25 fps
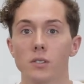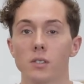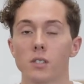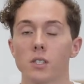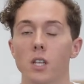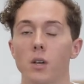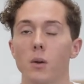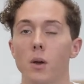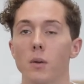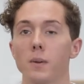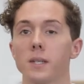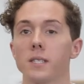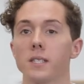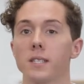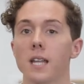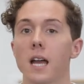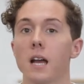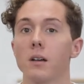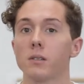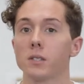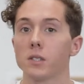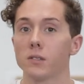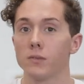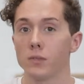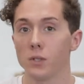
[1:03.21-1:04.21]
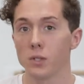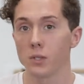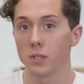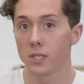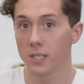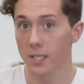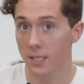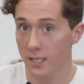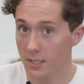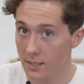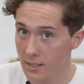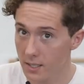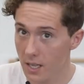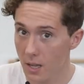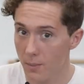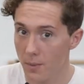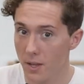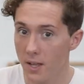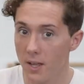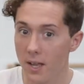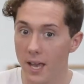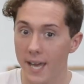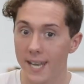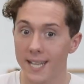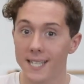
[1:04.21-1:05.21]
So I went to the House of Lords in the
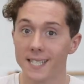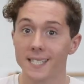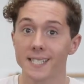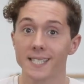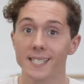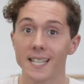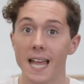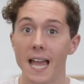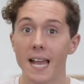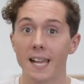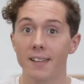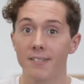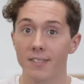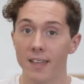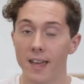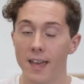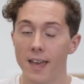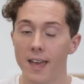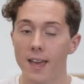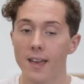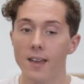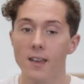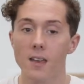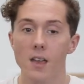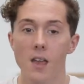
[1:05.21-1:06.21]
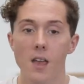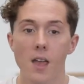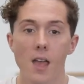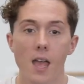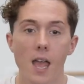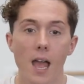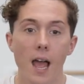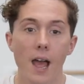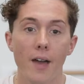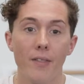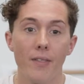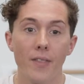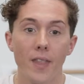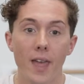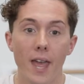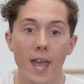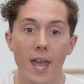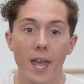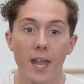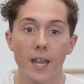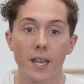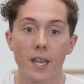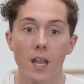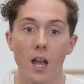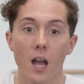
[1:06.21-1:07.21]
summer and I sang there, and
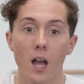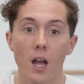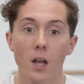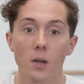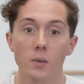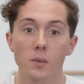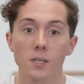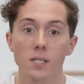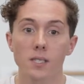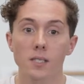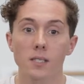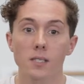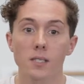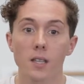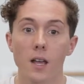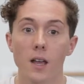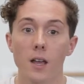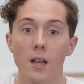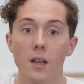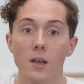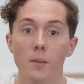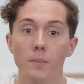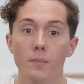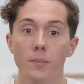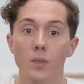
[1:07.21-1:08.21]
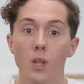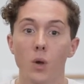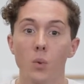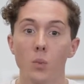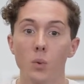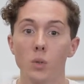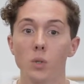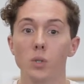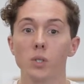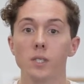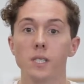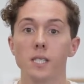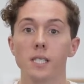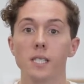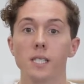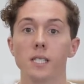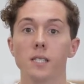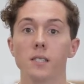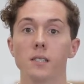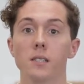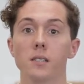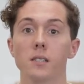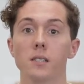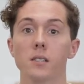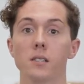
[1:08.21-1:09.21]
then I was
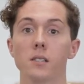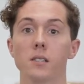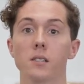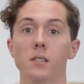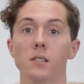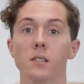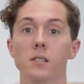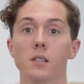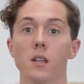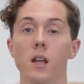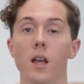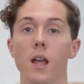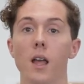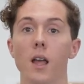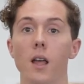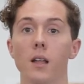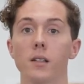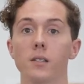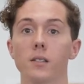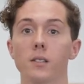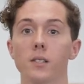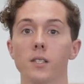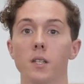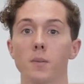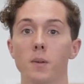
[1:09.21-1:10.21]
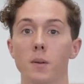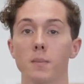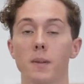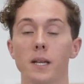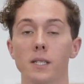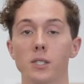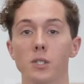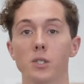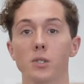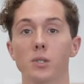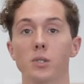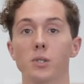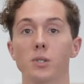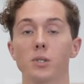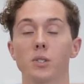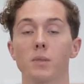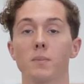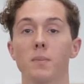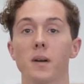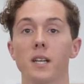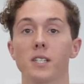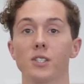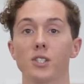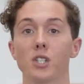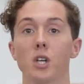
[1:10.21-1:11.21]
awarded to be mentored
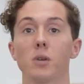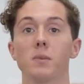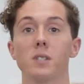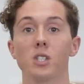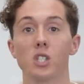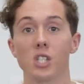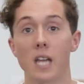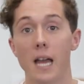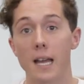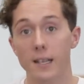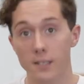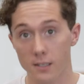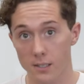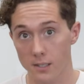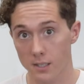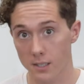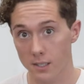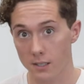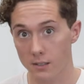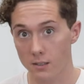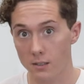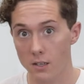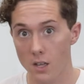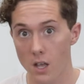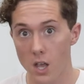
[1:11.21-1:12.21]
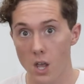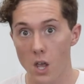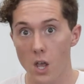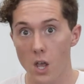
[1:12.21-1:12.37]
by Zoe Jackson,